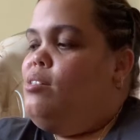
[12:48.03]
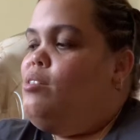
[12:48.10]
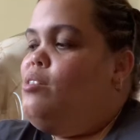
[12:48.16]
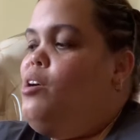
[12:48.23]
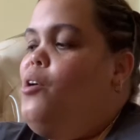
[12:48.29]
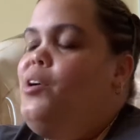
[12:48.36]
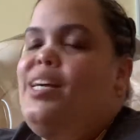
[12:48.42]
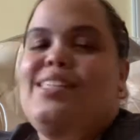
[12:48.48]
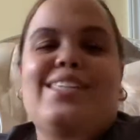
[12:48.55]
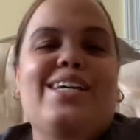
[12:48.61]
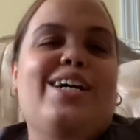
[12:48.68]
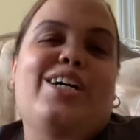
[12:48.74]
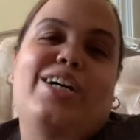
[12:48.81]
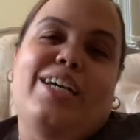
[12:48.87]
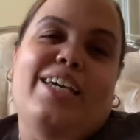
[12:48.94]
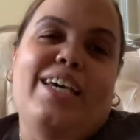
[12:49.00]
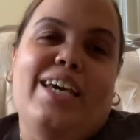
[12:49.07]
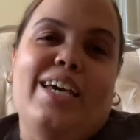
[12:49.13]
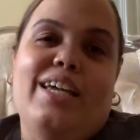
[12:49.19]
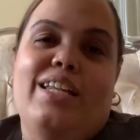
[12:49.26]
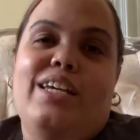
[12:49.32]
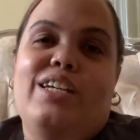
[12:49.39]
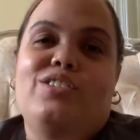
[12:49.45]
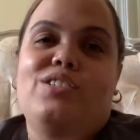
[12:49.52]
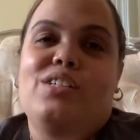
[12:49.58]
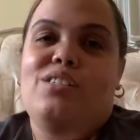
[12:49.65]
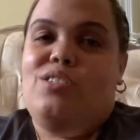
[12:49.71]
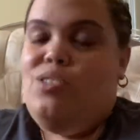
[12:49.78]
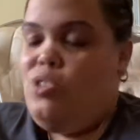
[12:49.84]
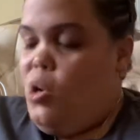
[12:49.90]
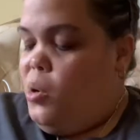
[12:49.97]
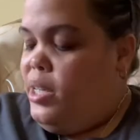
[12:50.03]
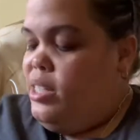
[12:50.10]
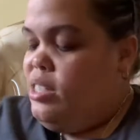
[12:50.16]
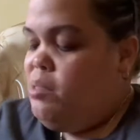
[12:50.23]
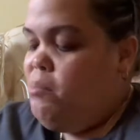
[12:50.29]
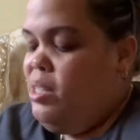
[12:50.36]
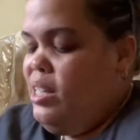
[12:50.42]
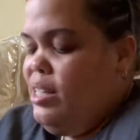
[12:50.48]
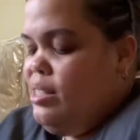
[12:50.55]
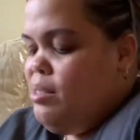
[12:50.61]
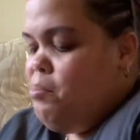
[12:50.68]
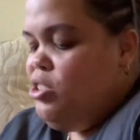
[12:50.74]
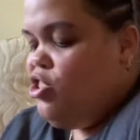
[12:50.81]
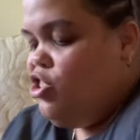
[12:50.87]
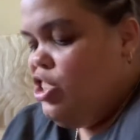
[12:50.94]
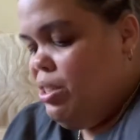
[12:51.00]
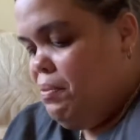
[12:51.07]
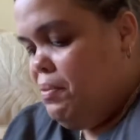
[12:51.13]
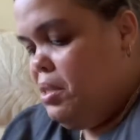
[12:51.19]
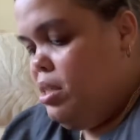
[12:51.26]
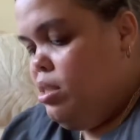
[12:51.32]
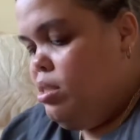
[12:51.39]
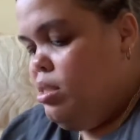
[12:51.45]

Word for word: So he's a good kitten. He just, you know, he's he's mischievous.